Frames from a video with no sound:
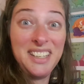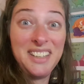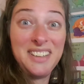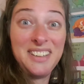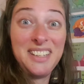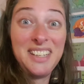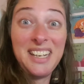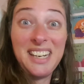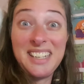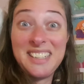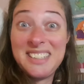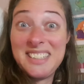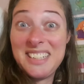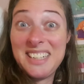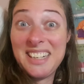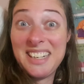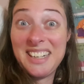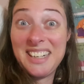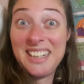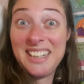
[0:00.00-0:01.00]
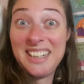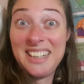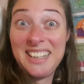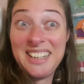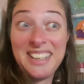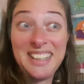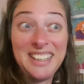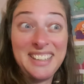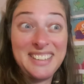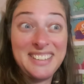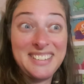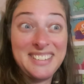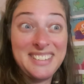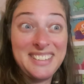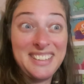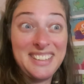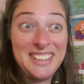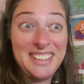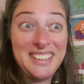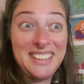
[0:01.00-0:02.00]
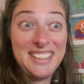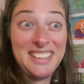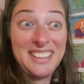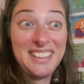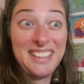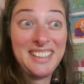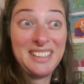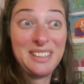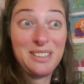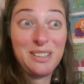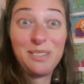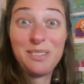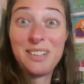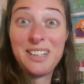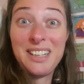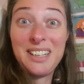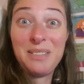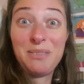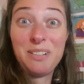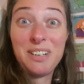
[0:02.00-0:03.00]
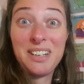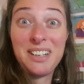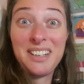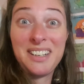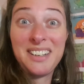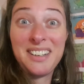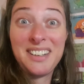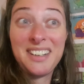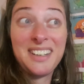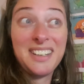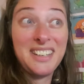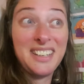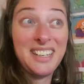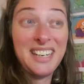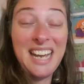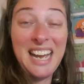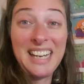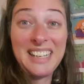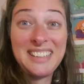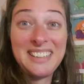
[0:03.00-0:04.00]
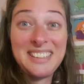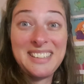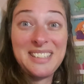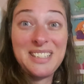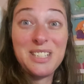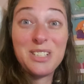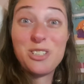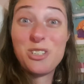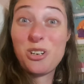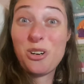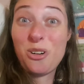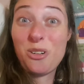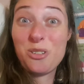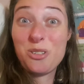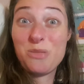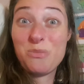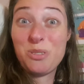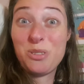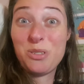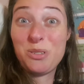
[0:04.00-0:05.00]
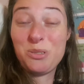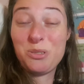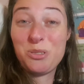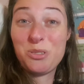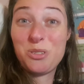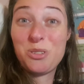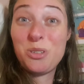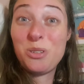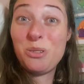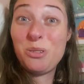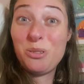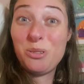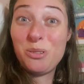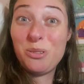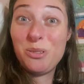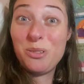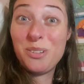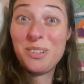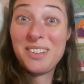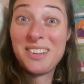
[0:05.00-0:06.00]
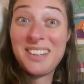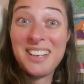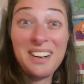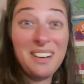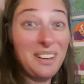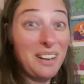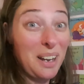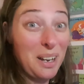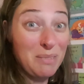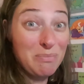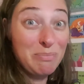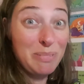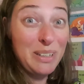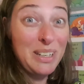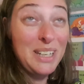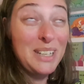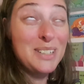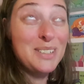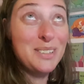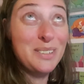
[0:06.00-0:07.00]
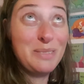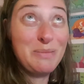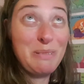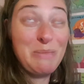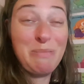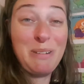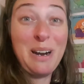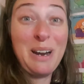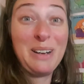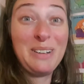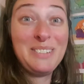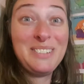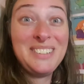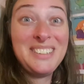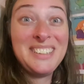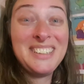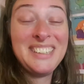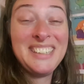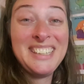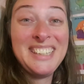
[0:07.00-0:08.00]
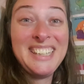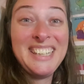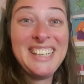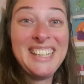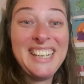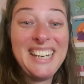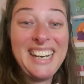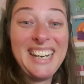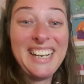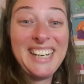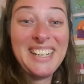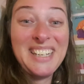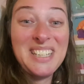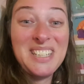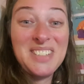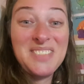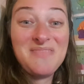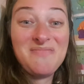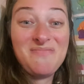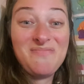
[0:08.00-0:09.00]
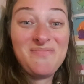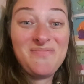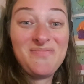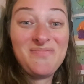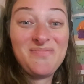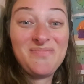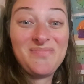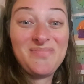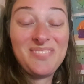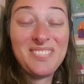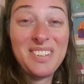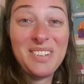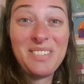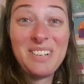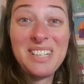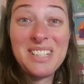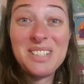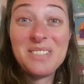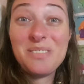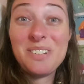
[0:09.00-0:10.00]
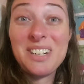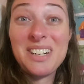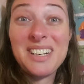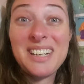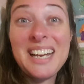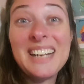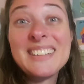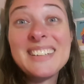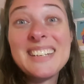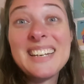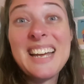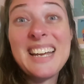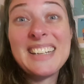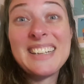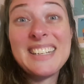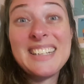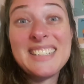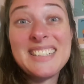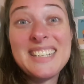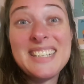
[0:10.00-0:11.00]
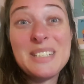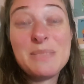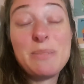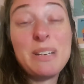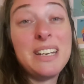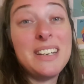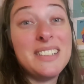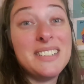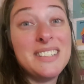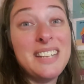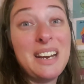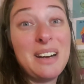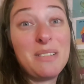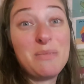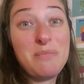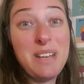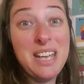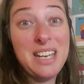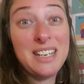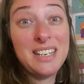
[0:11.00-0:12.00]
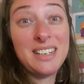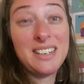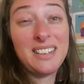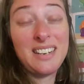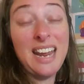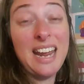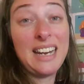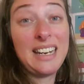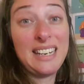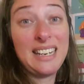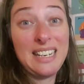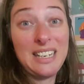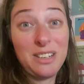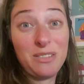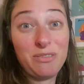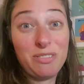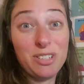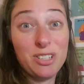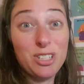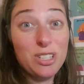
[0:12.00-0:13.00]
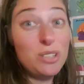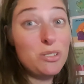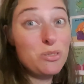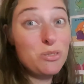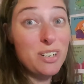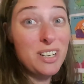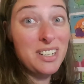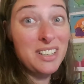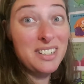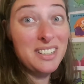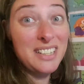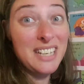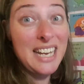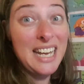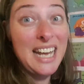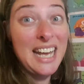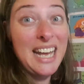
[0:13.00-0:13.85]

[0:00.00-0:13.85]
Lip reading: the idea, and I totally want to connect the Chargimals to their company. Super proud. The reason we're connecting like this is because they are making an A-linker for children,